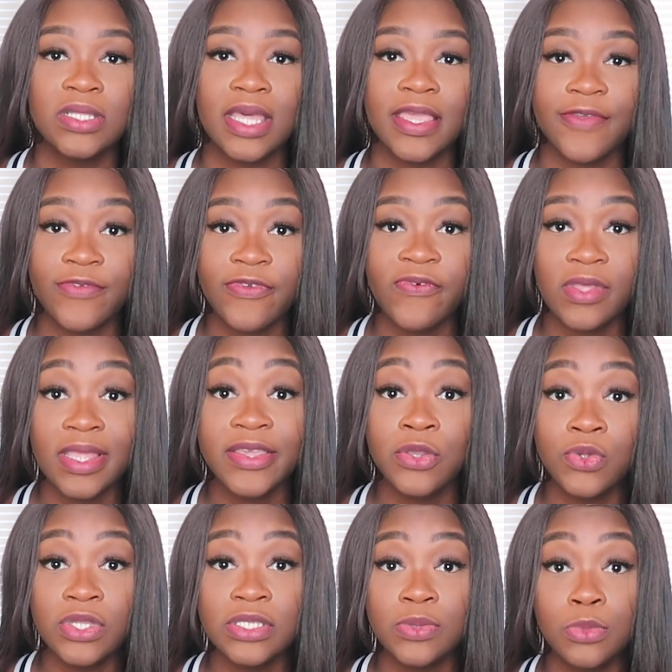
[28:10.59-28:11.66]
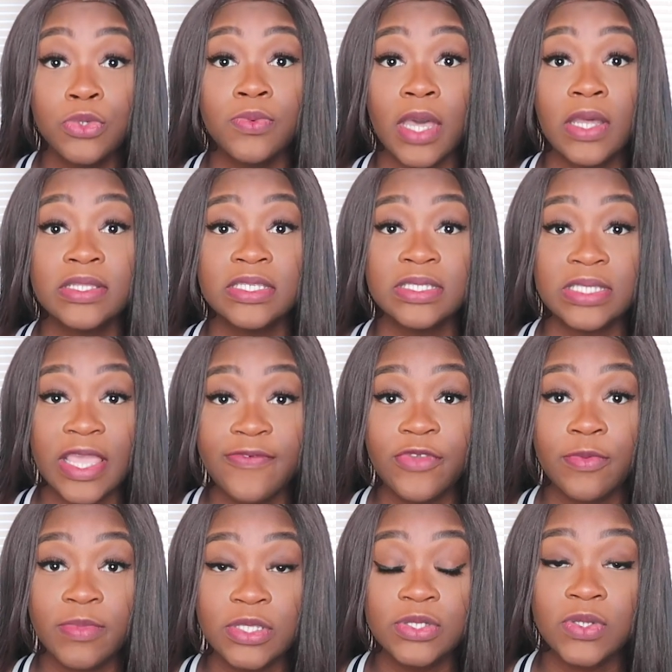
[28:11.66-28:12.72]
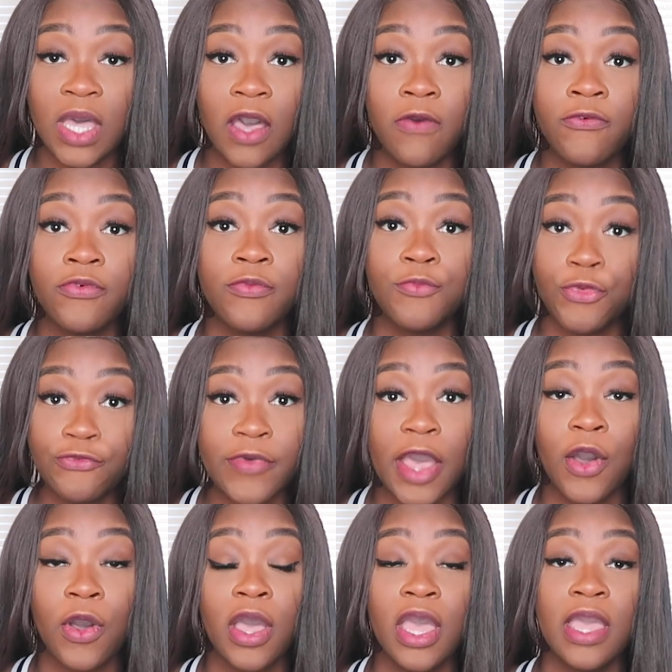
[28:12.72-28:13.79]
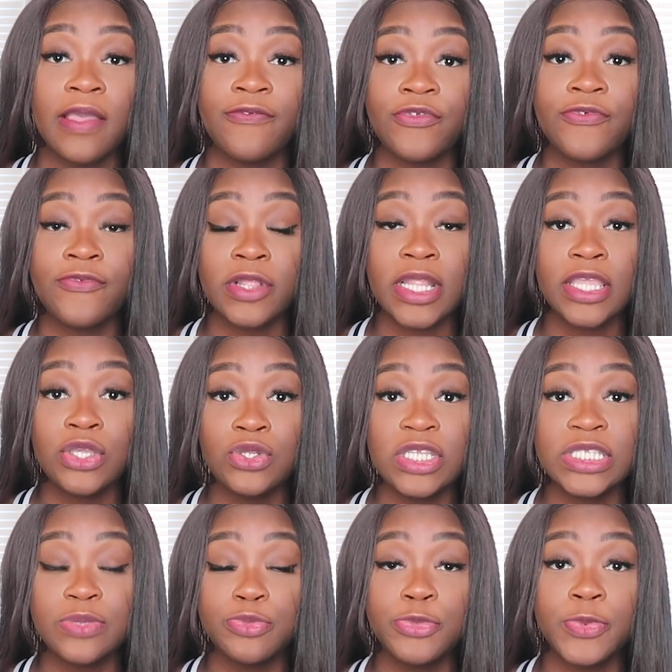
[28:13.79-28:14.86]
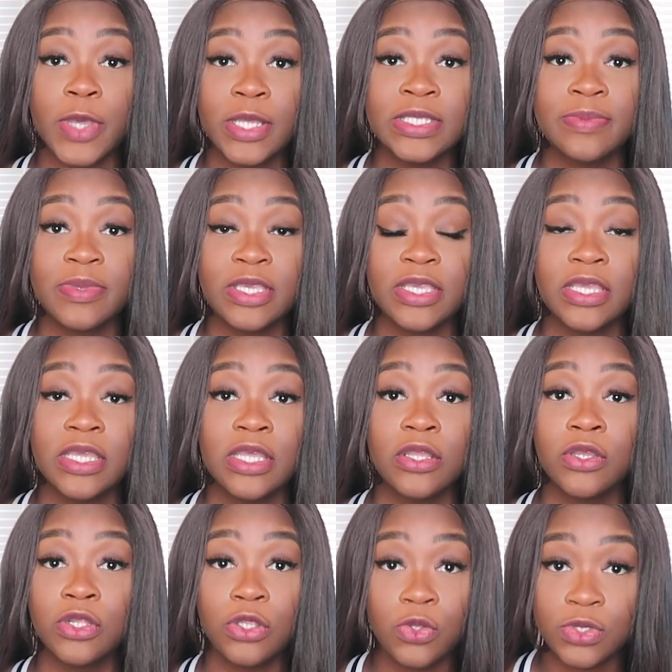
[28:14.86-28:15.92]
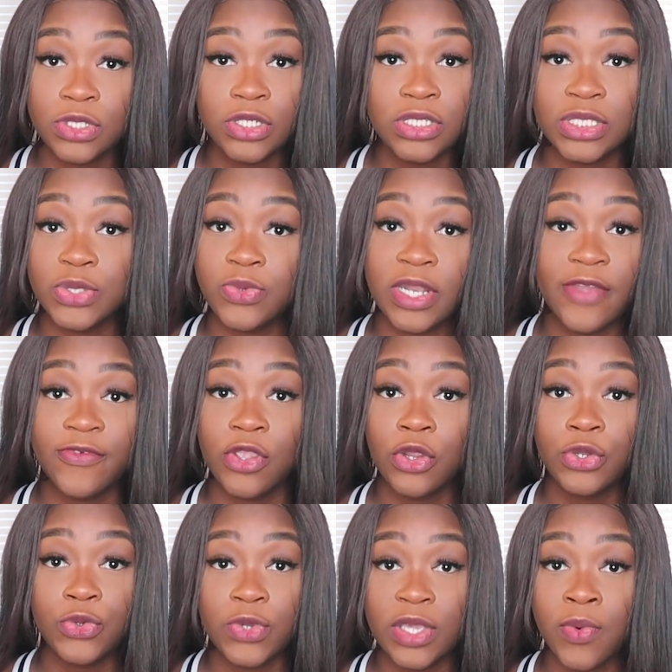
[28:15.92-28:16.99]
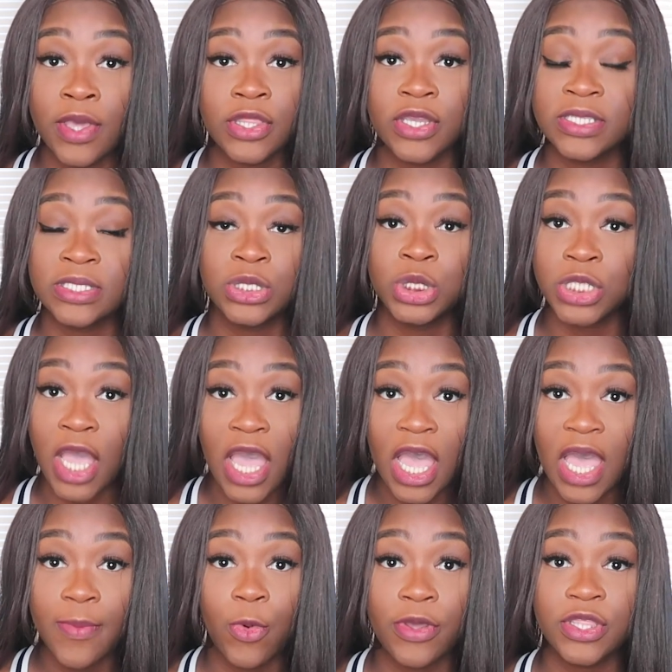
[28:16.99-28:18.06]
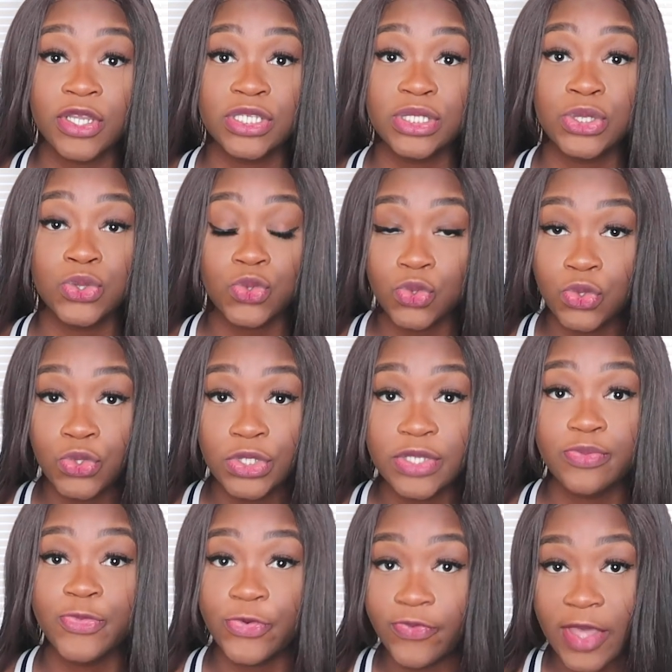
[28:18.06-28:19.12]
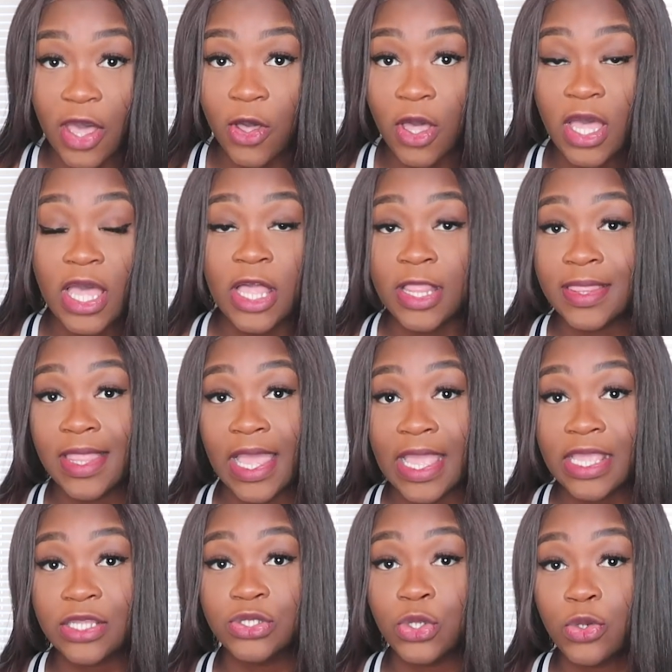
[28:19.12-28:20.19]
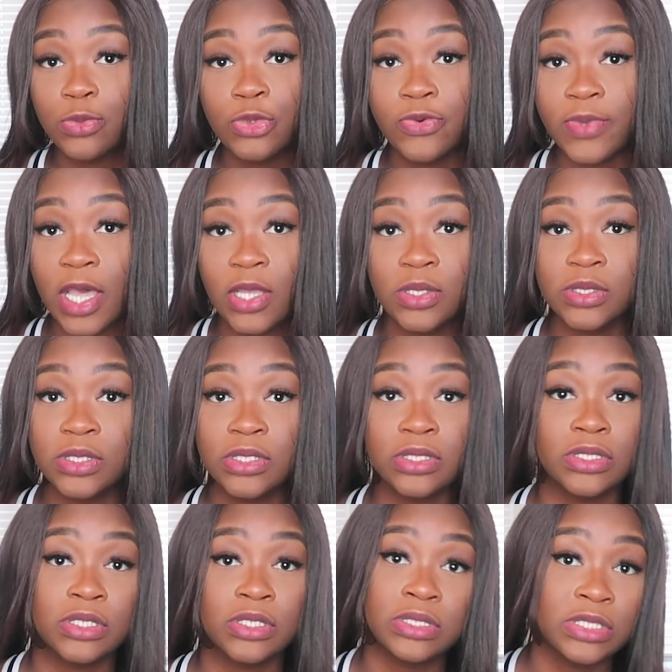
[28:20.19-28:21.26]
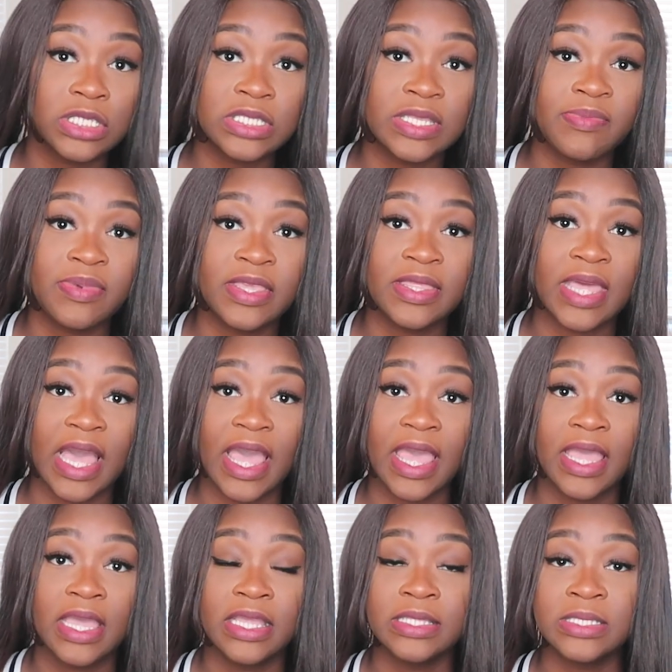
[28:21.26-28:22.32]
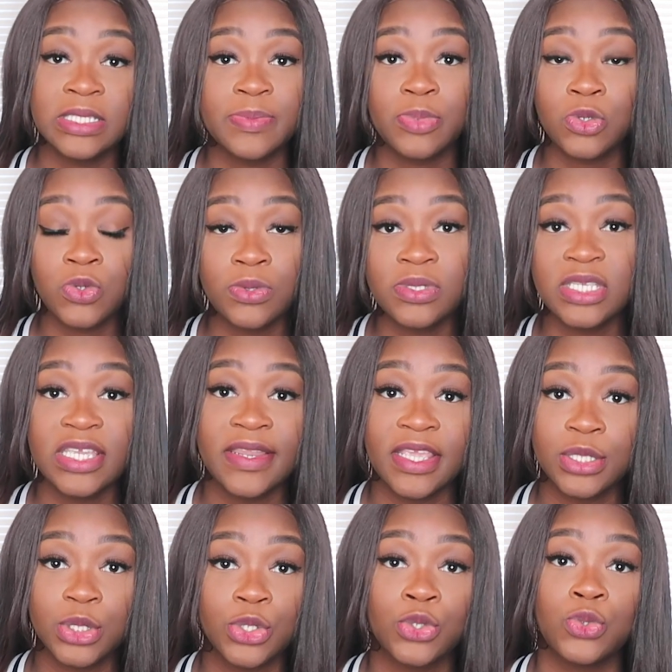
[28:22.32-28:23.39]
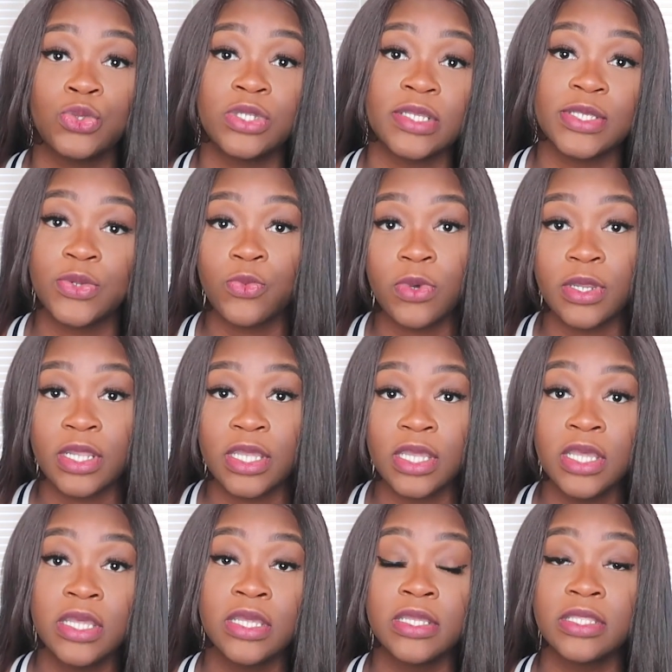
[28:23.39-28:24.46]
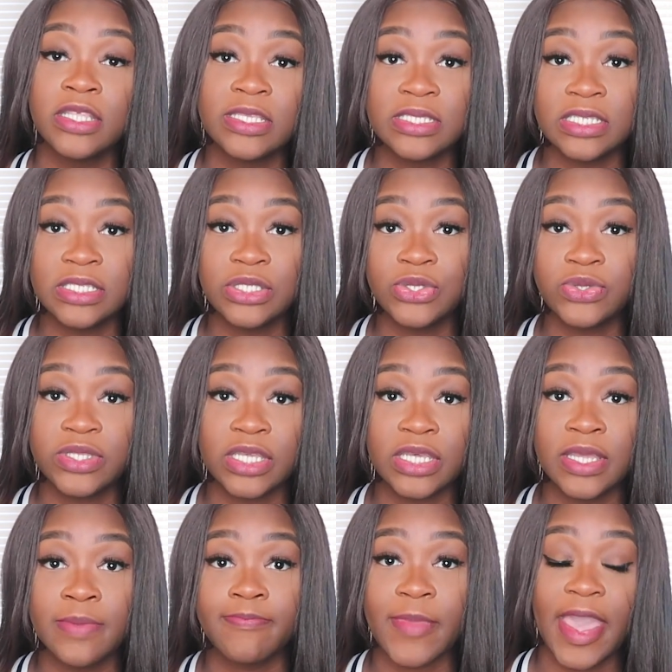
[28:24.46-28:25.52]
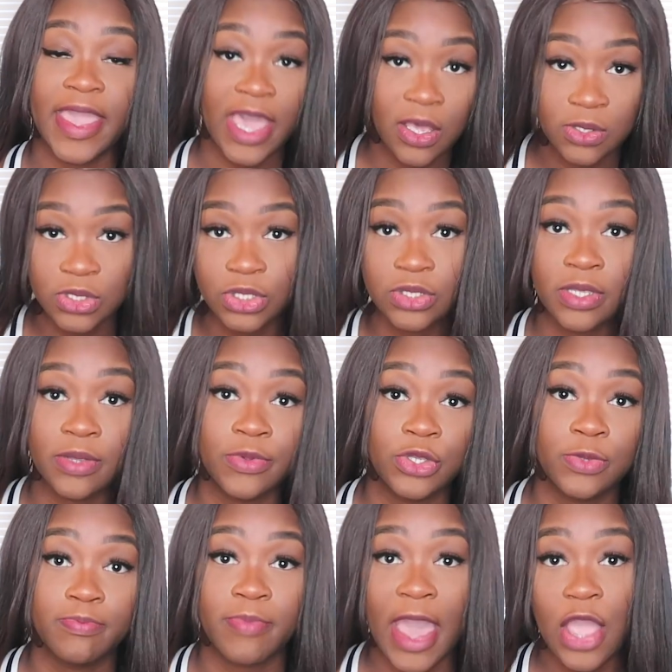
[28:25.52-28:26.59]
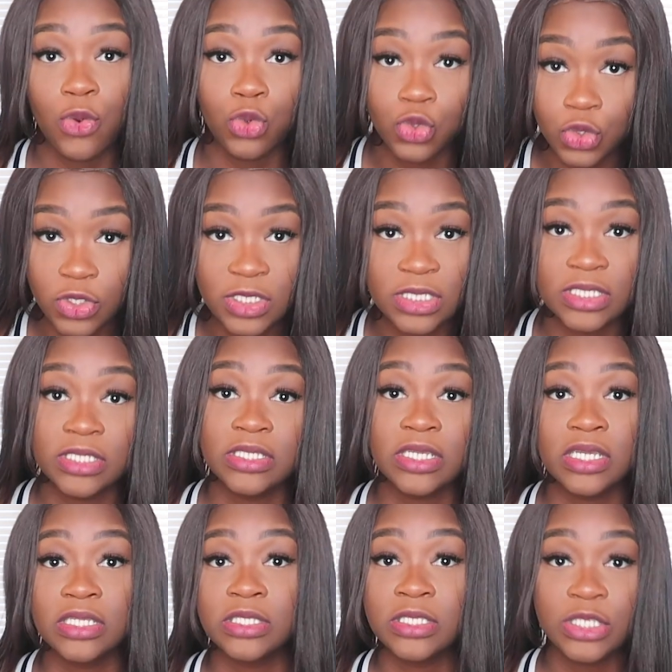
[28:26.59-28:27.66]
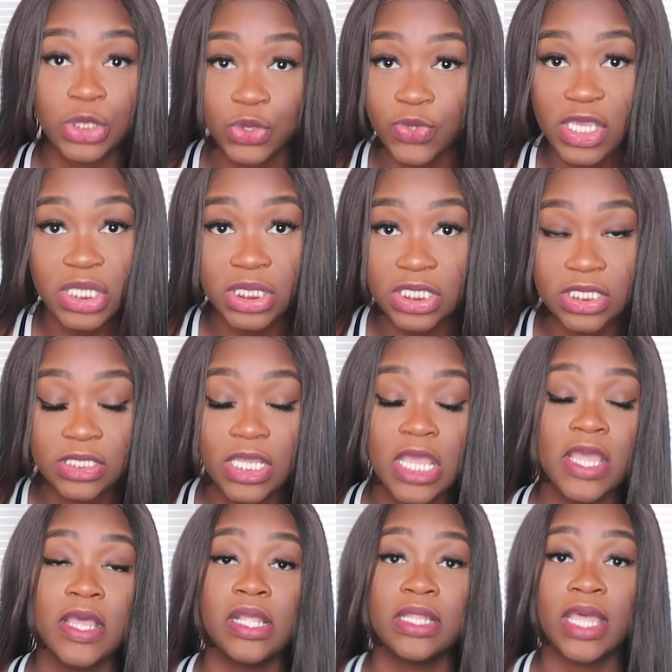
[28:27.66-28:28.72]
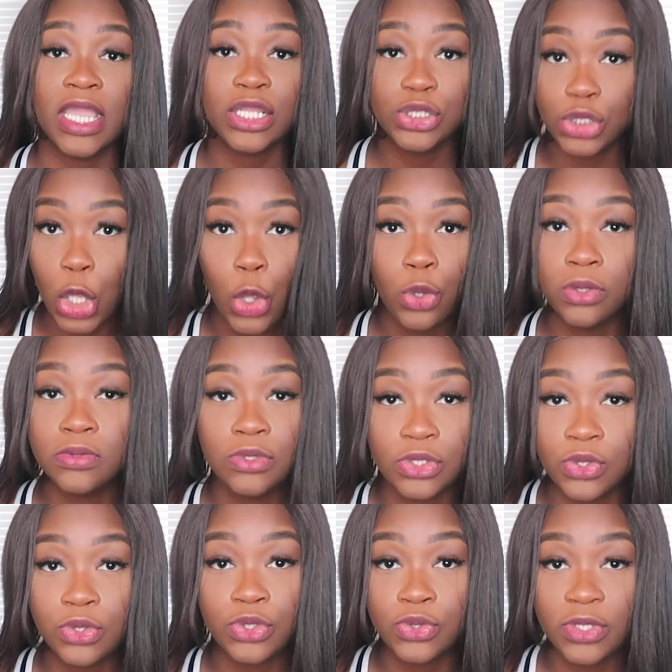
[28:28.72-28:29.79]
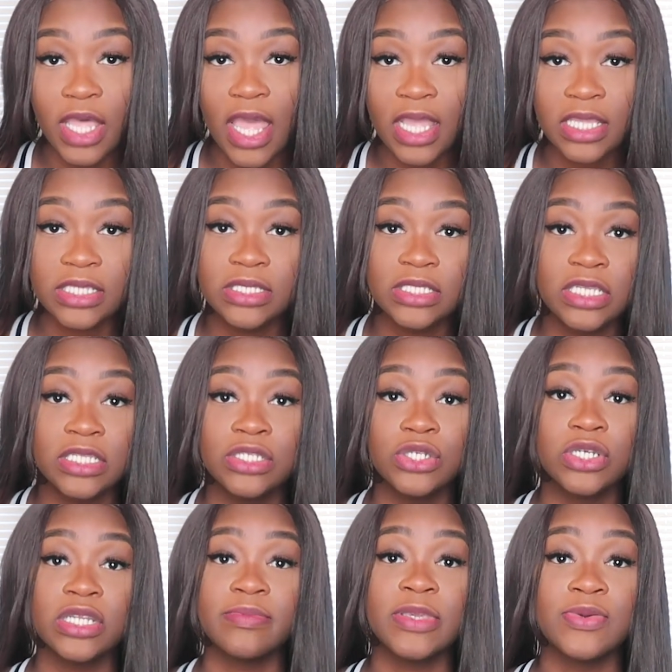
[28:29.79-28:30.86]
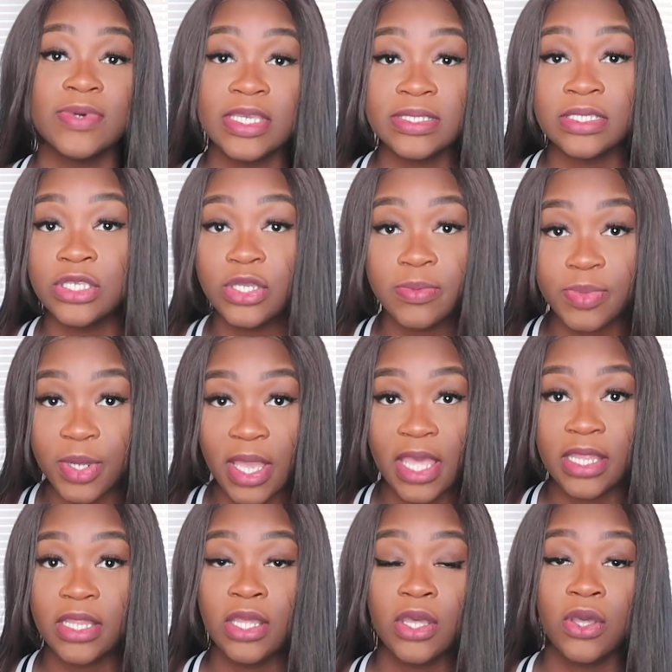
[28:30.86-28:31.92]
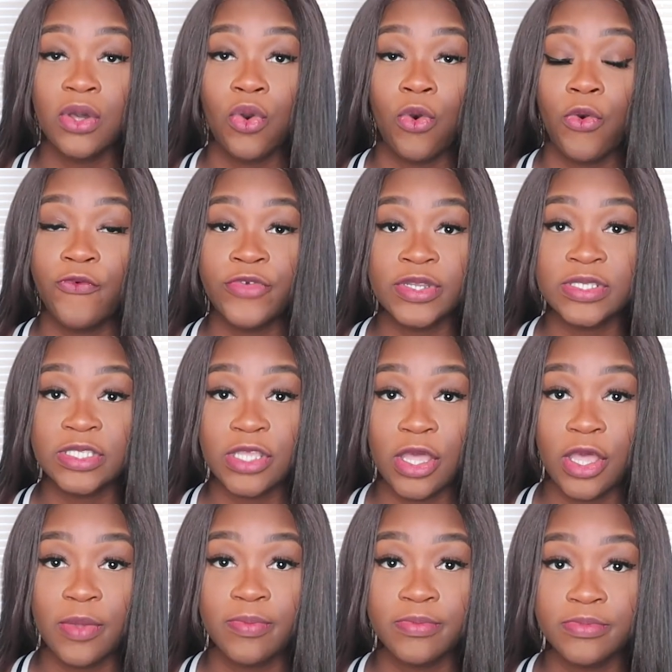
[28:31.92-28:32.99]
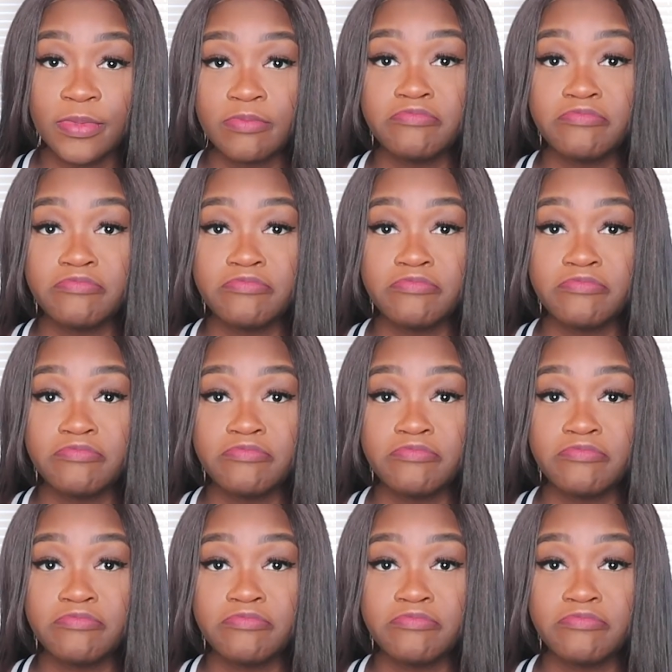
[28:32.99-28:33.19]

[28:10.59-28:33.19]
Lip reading: Like, if you feel like you need to move out to save your mental health, move out. If you feel like you need to move out to be closer to whatever you're doing, whether it's job, whether it's school, then move out. Like, don't move out just to be that typical teenager who doesn't want to listen to the my house, my rules situation. Like, don't do that, because then you're gonna be wasting your bread over some